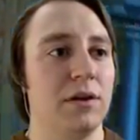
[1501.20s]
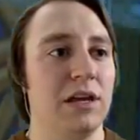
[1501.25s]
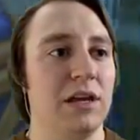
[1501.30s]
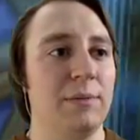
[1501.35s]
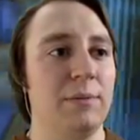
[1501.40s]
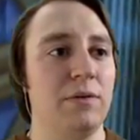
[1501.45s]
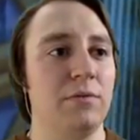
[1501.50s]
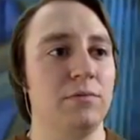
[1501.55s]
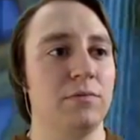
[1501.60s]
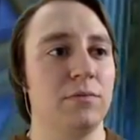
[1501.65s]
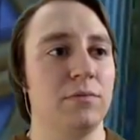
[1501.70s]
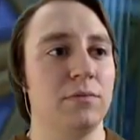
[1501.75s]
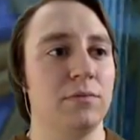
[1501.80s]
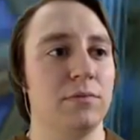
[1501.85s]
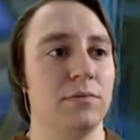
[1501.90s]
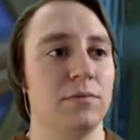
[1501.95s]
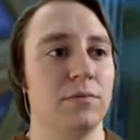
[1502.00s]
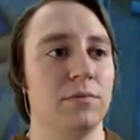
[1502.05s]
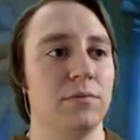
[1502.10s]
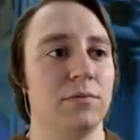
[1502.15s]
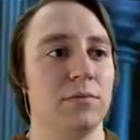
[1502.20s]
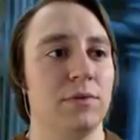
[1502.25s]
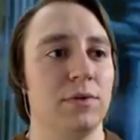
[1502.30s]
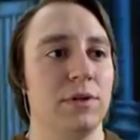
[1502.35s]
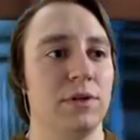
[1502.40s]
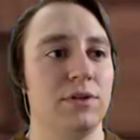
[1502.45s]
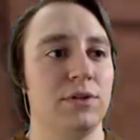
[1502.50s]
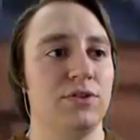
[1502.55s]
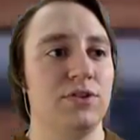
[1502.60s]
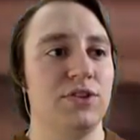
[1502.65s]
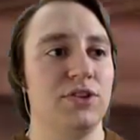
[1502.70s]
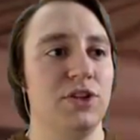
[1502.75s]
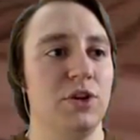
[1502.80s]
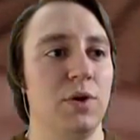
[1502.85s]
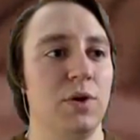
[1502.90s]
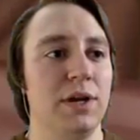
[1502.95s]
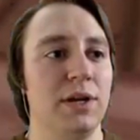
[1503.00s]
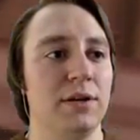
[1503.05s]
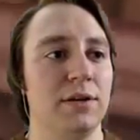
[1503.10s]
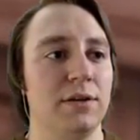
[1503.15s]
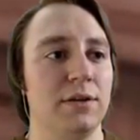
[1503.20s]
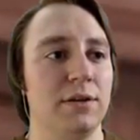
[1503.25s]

Come on. Just do it.